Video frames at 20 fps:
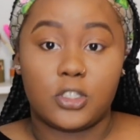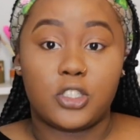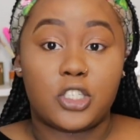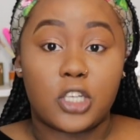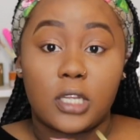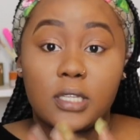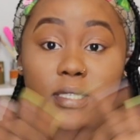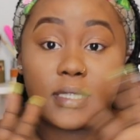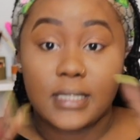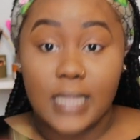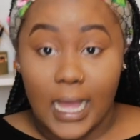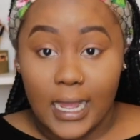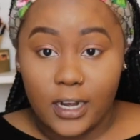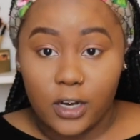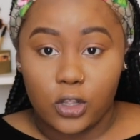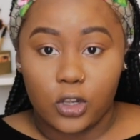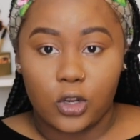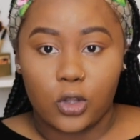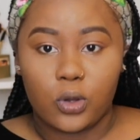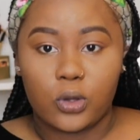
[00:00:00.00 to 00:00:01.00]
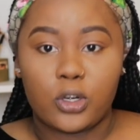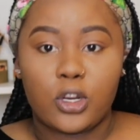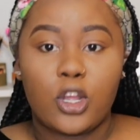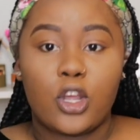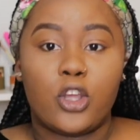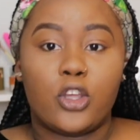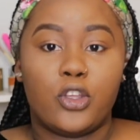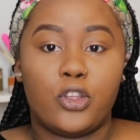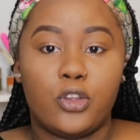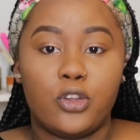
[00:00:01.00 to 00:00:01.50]
Just that alone,
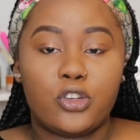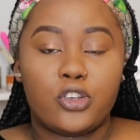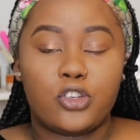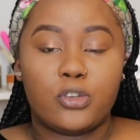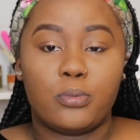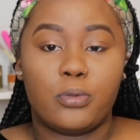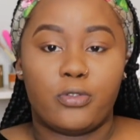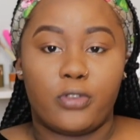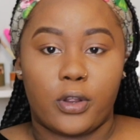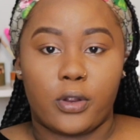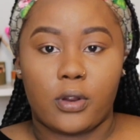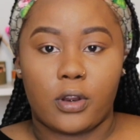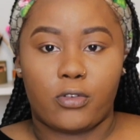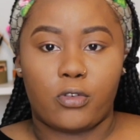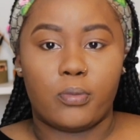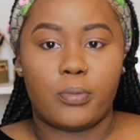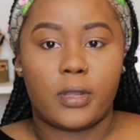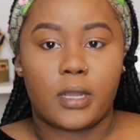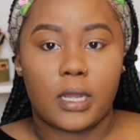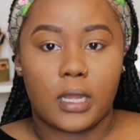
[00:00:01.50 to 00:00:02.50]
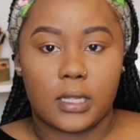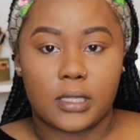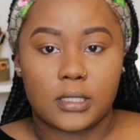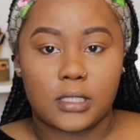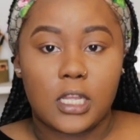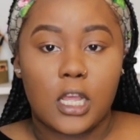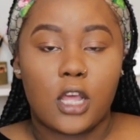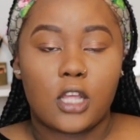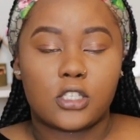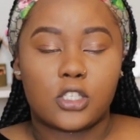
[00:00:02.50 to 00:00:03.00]
you should be very grateful,
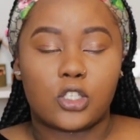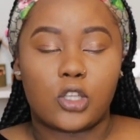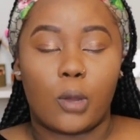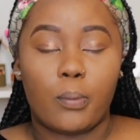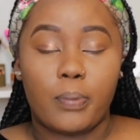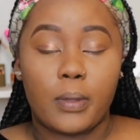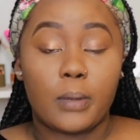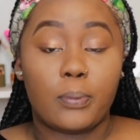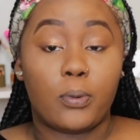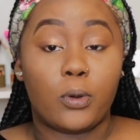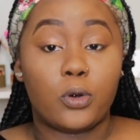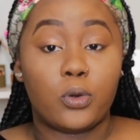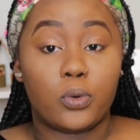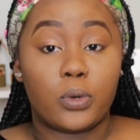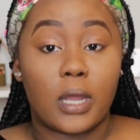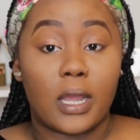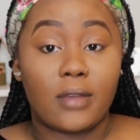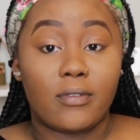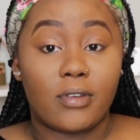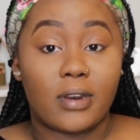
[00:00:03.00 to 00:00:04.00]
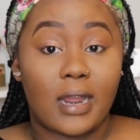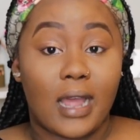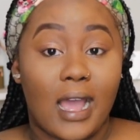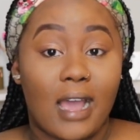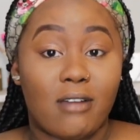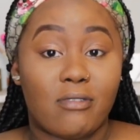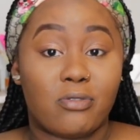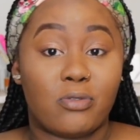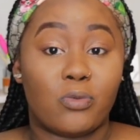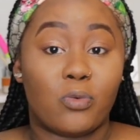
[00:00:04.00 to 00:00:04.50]
because some people do not even
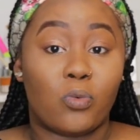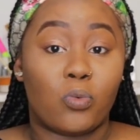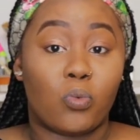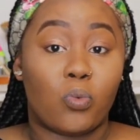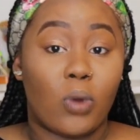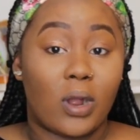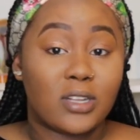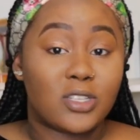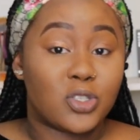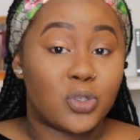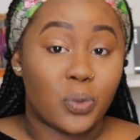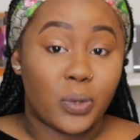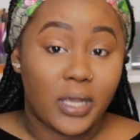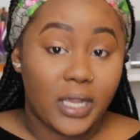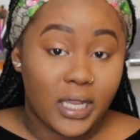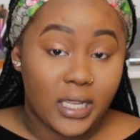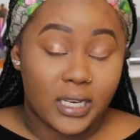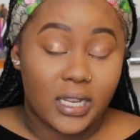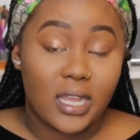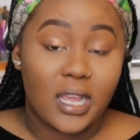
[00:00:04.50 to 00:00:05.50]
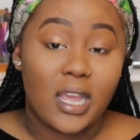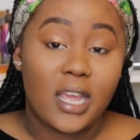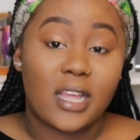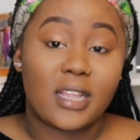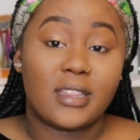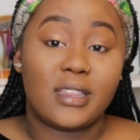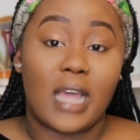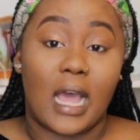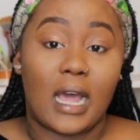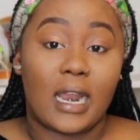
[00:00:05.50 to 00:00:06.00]
have what to eat.
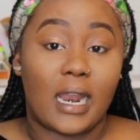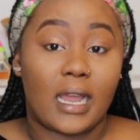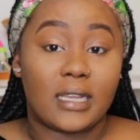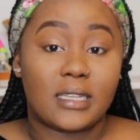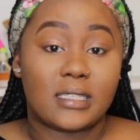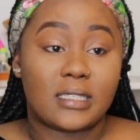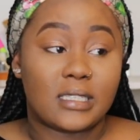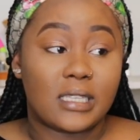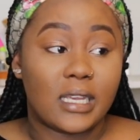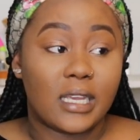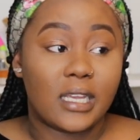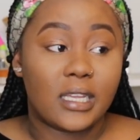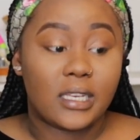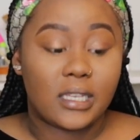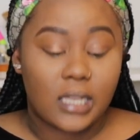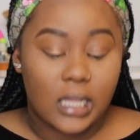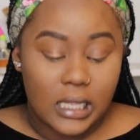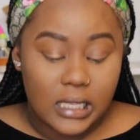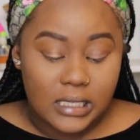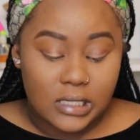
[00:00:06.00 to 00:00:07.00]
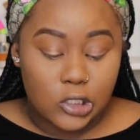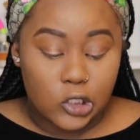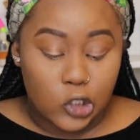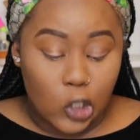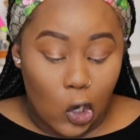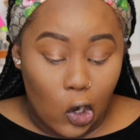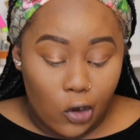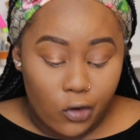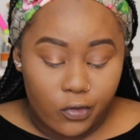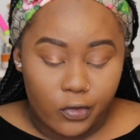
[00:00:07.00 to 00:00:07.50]
They are like sitting,
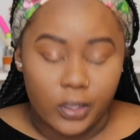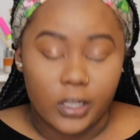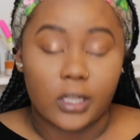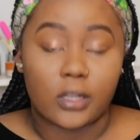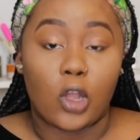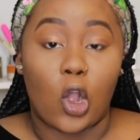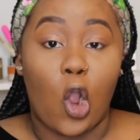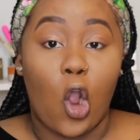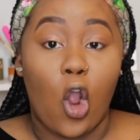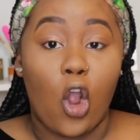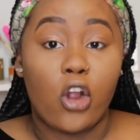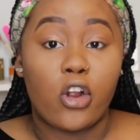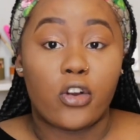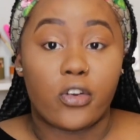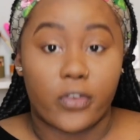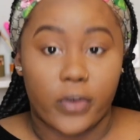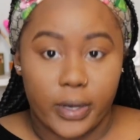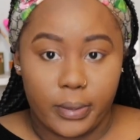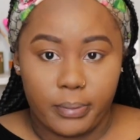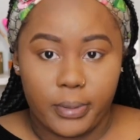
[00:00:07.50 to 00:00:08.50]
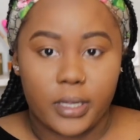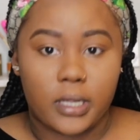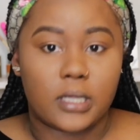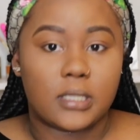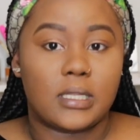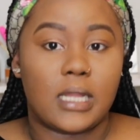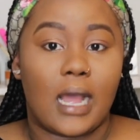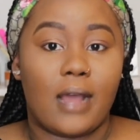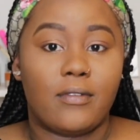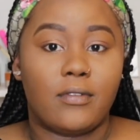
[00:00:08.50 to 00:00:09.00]
starving, hungry
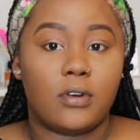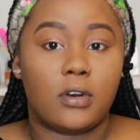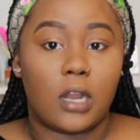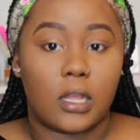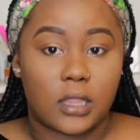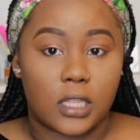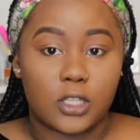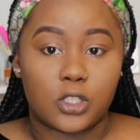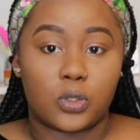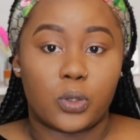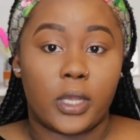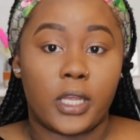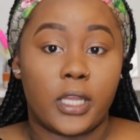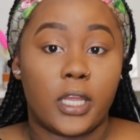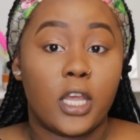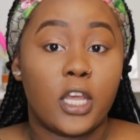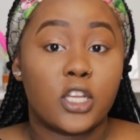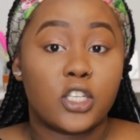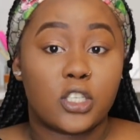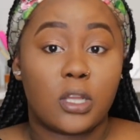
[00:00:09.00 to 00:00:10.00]
because they have nothing to eat.